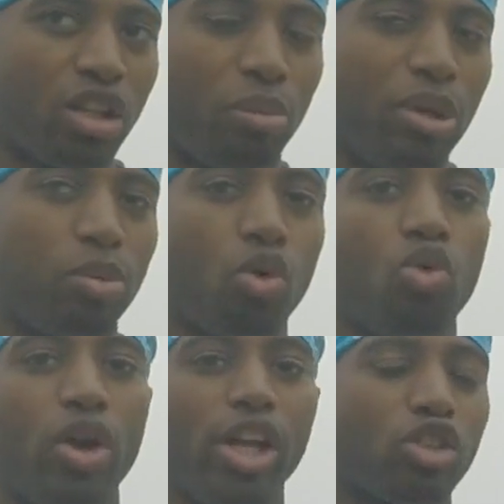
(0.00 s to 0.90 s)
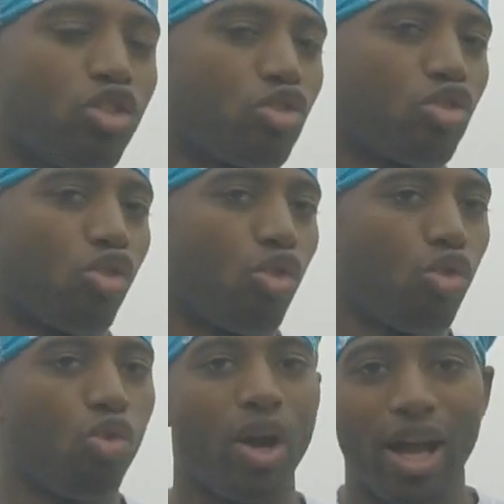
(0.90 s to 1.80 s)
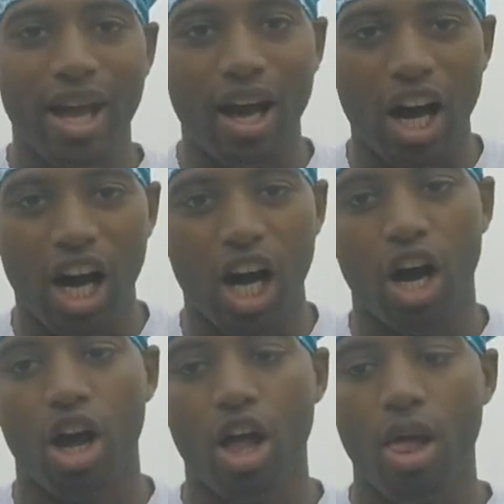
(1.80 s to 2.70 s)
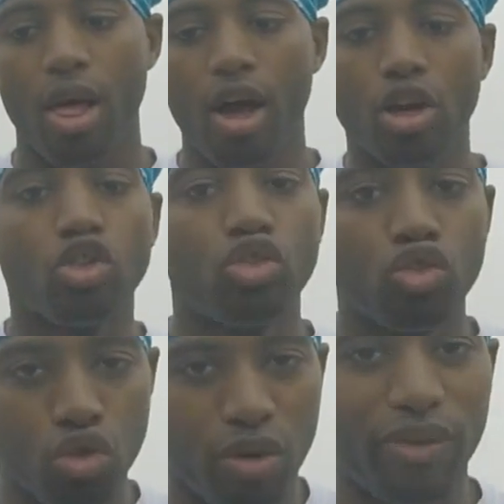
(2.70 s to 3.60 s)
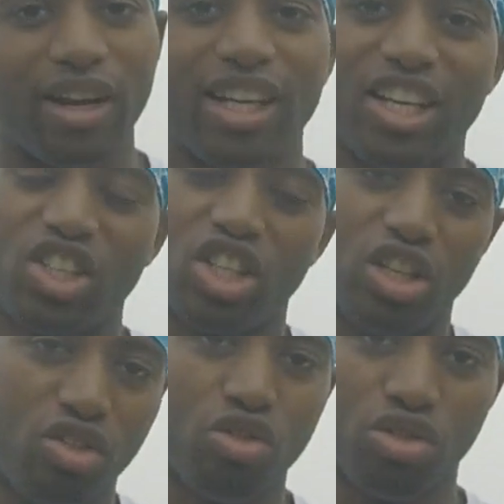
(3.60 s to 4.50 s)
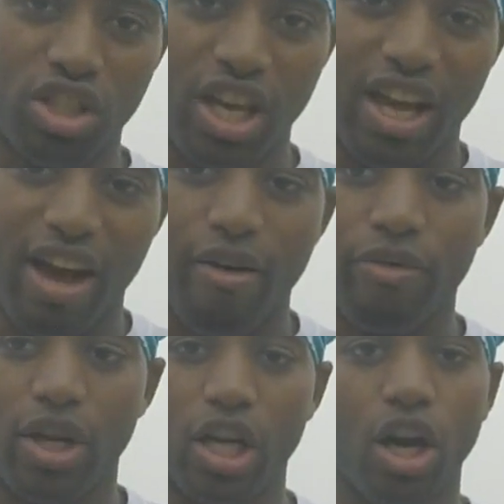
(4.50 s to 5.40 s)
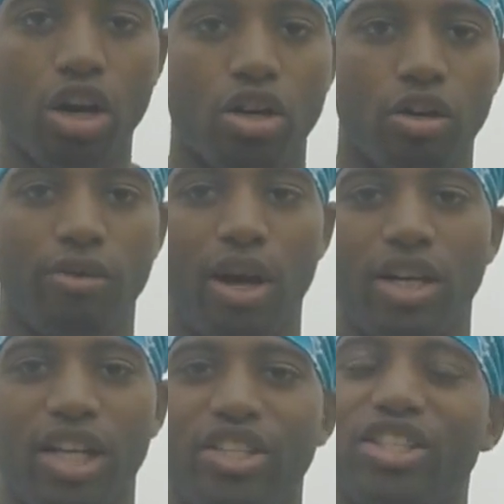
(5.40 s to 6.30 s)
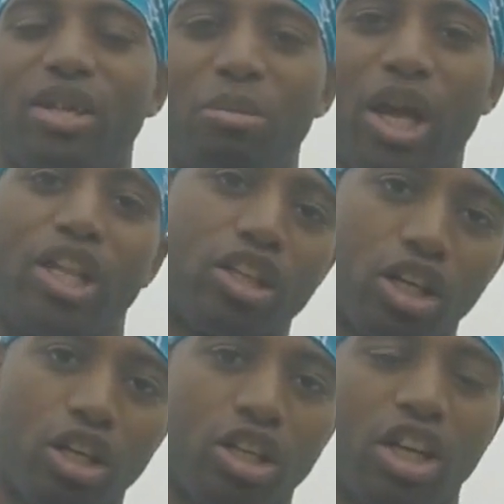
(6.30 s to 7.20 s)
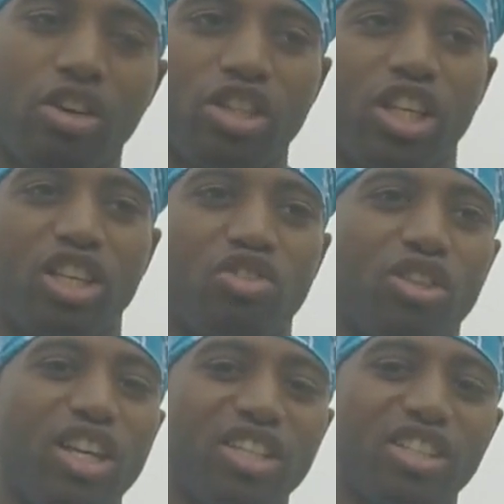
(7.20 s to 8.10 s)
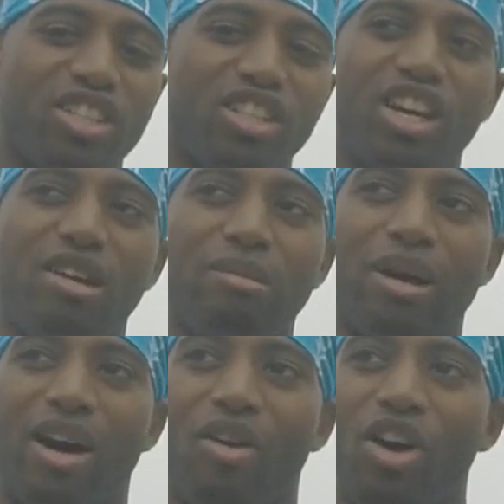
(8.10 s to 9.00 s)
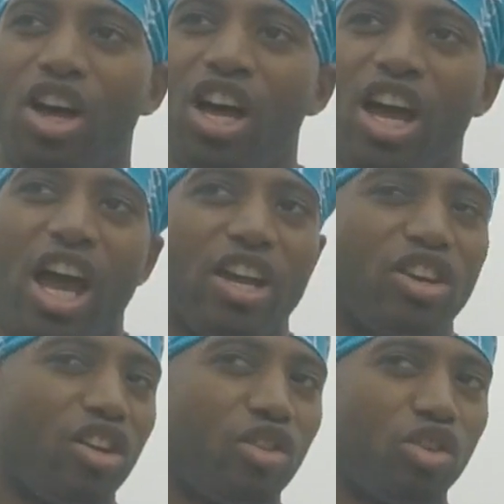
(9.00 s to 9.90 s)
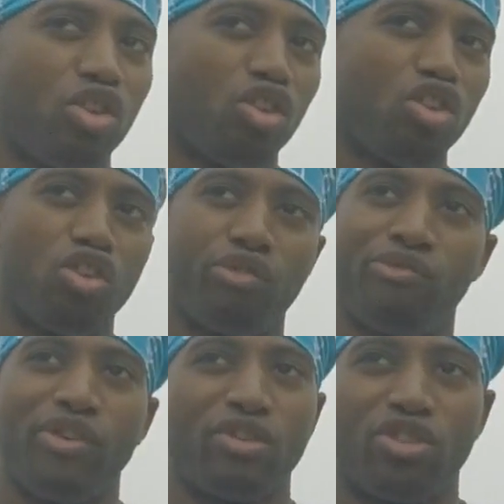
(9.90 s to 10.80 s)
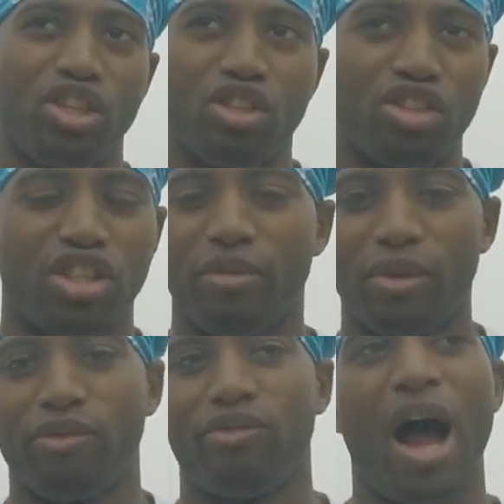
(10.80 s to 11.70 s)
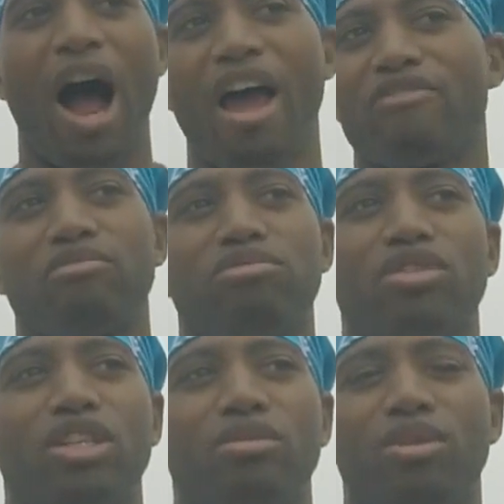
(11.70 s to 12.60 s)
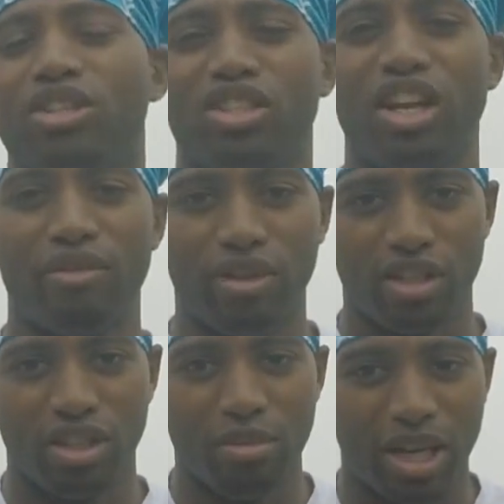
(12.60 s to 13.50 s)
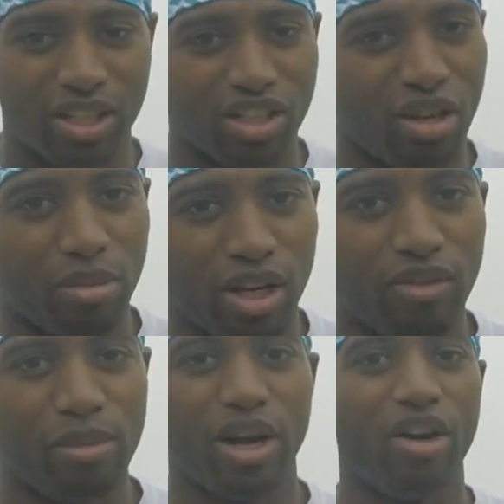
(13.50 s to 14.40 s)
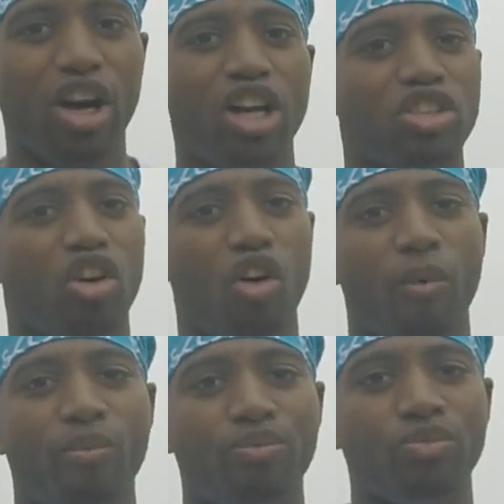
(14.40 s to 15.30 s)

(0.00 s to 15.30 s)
the people who entered through the foundation, through the CAF and other foundations and paid the guaranteed entry, let's just say about another 50 to 75. Let's just say 50 to make this number even better. So